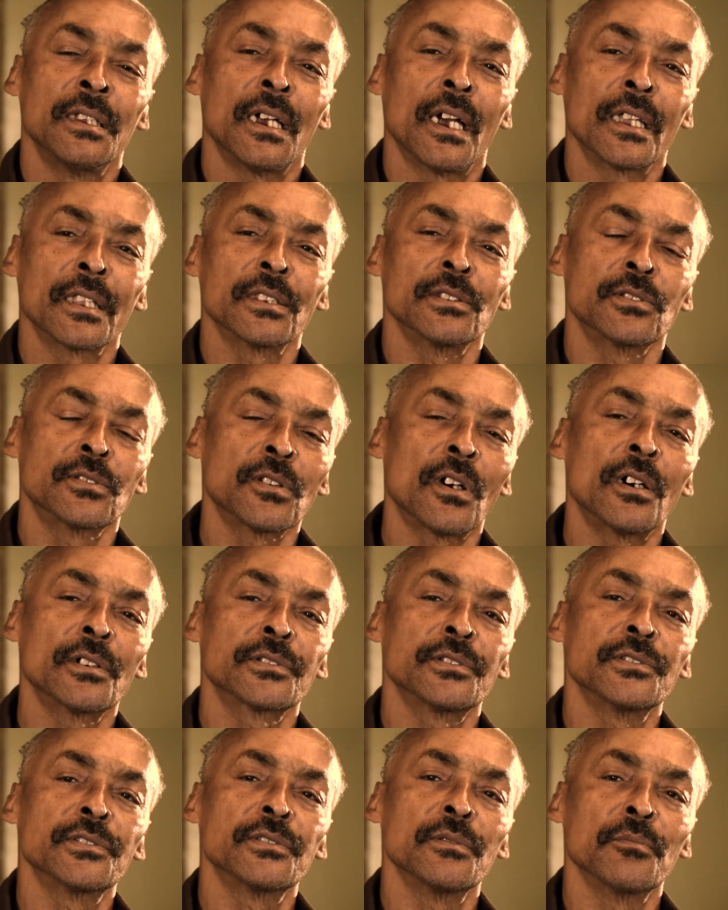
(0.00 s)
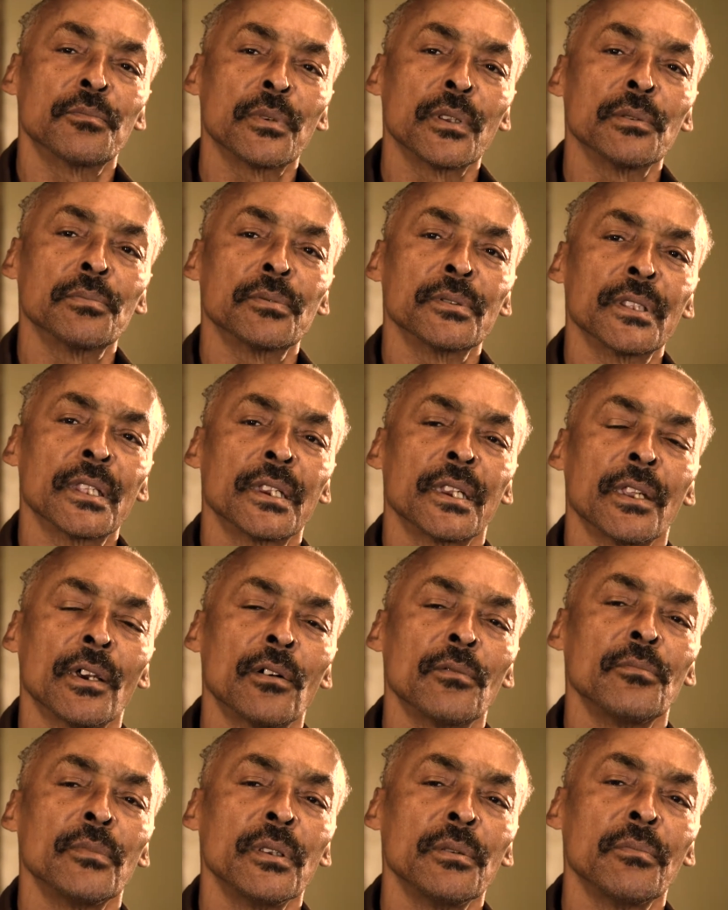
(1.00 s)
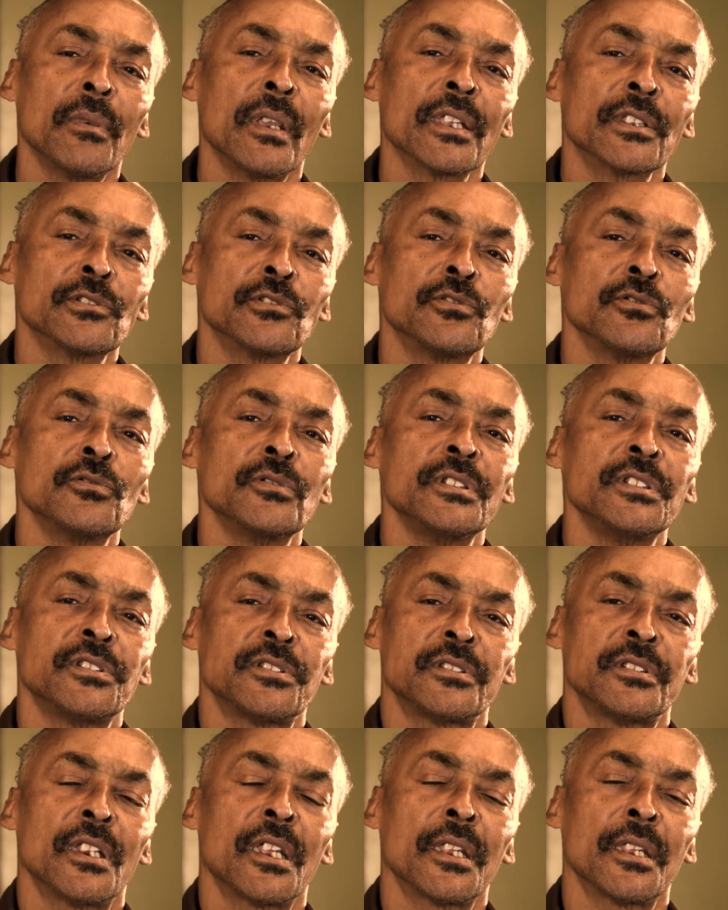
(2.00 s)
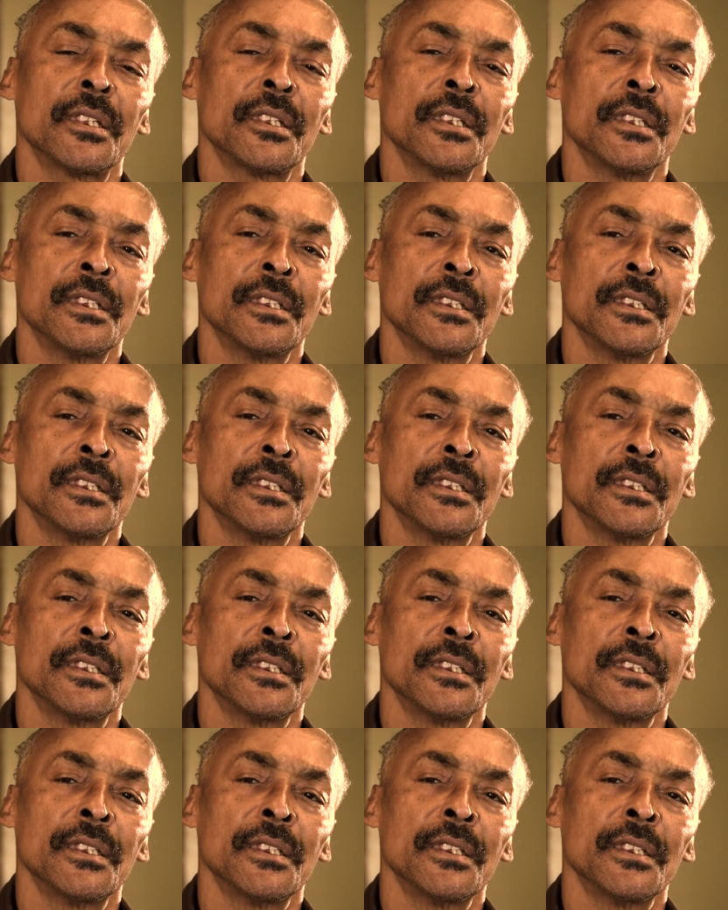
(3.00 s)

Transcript: I can talk to some people that help me make it through each day.